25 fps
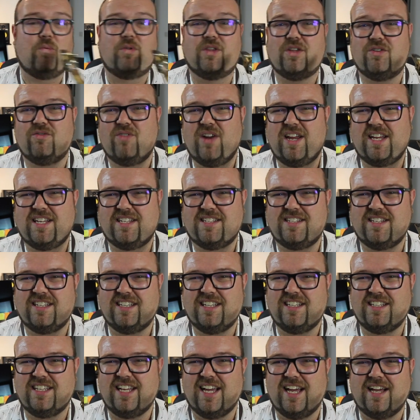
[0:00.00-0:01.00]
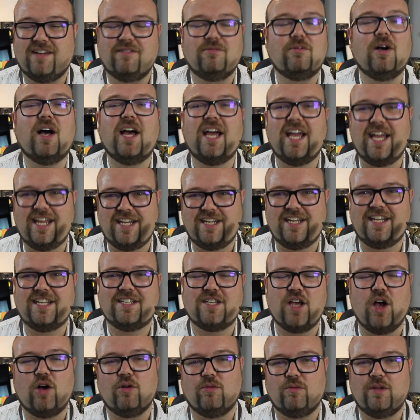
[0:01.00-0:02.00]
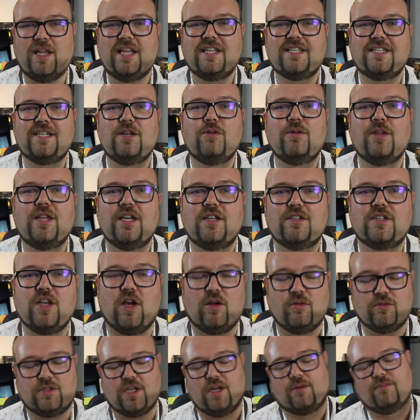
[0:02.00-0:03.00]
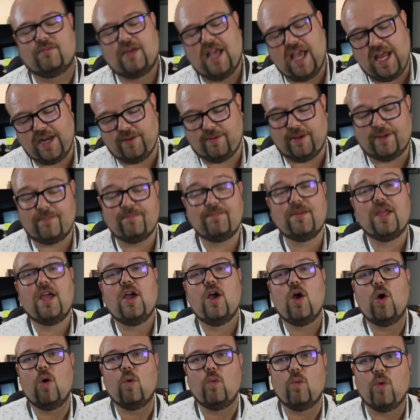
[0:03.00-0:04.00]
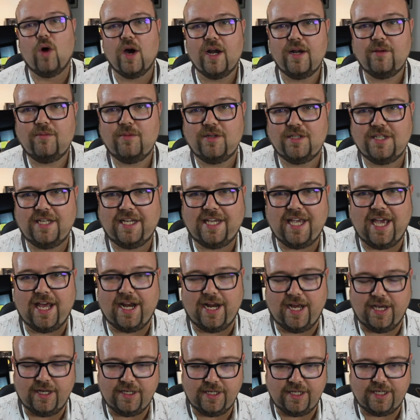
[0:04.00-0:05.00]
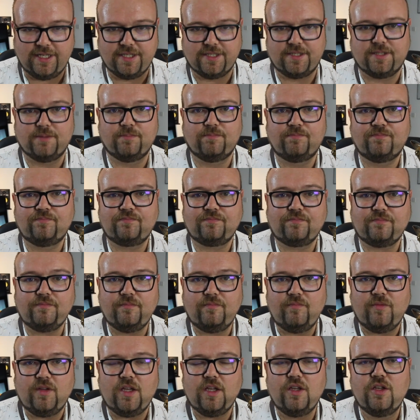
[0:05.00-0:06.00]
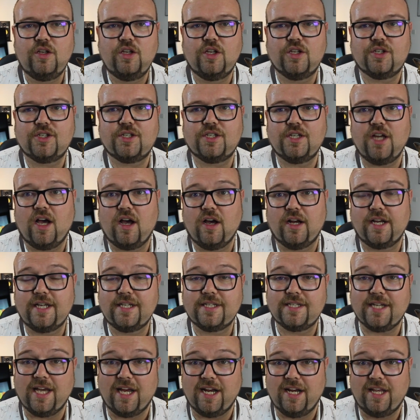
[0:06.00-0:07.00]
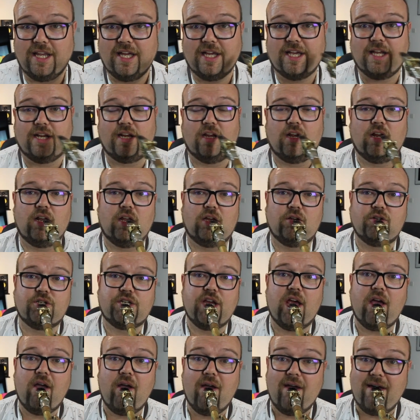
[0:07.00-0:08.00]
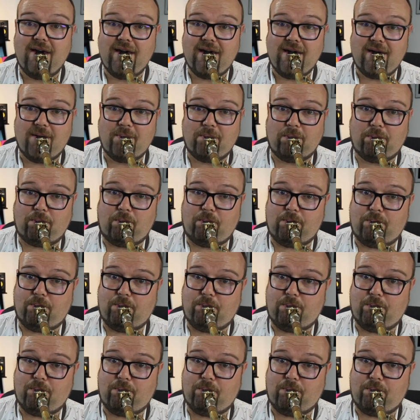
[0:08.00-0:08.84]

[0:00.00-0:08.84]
a raised, yeah, well, it's whole, let's deal with it as whole tone. Anyway, what I want to get at is your start is kind of like an enclosure. So